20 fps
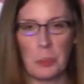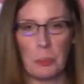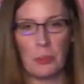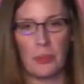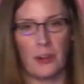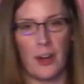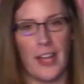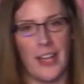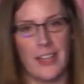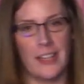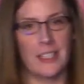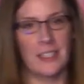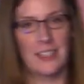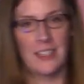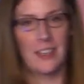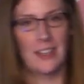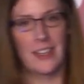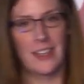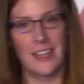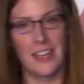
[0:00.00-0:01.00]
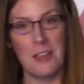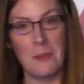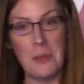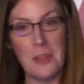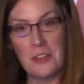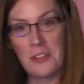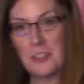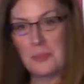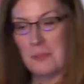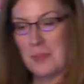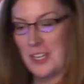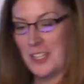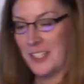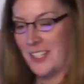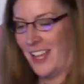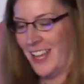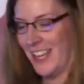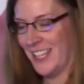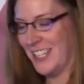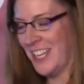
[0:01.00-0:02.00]
a surprise image in my
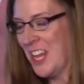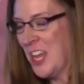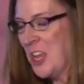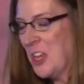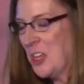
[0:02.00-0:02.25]
slides.